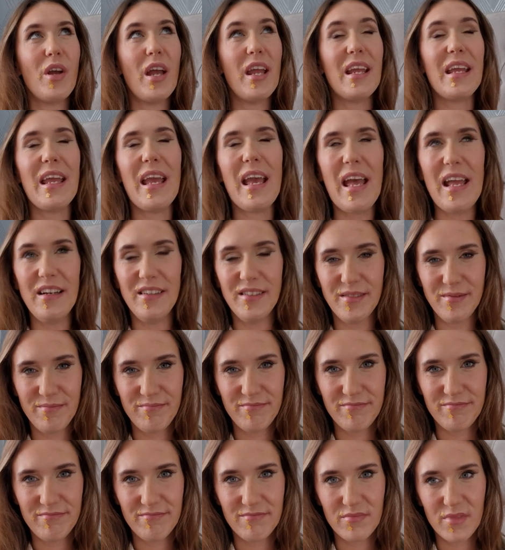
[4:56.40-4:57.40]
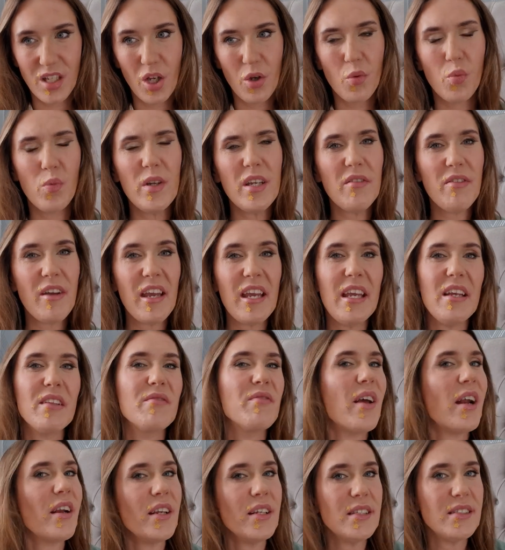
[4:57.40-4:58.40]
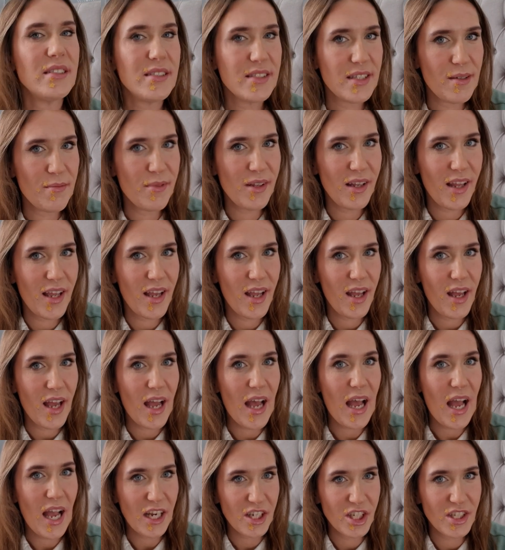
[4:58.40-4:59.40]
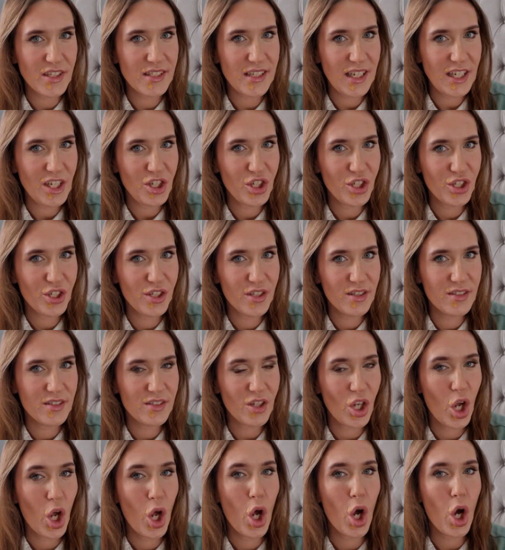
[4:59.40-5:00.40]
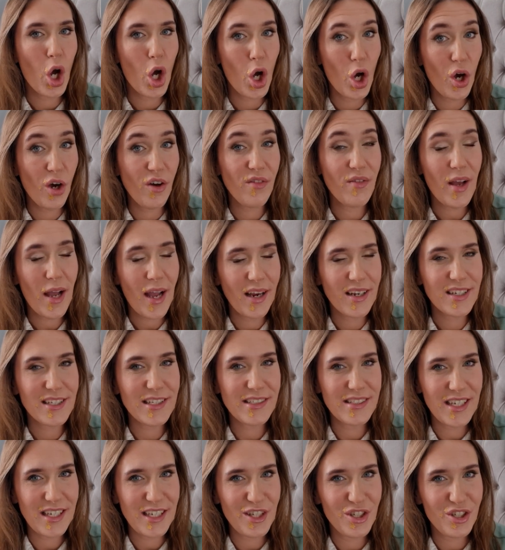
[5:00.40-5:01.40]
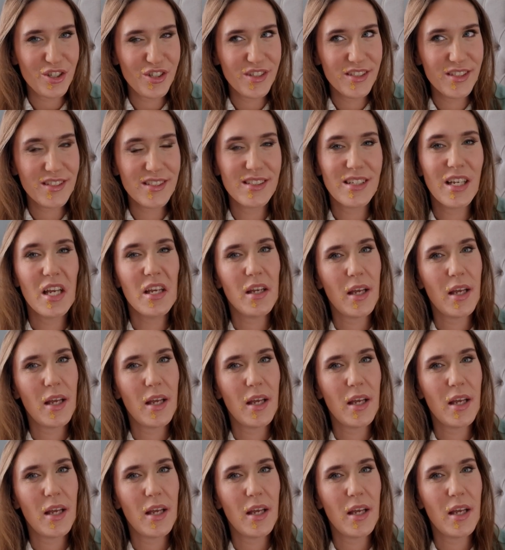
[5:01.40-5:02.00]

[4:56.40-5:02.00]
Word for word: Again, we've heard very similar accusations of accusations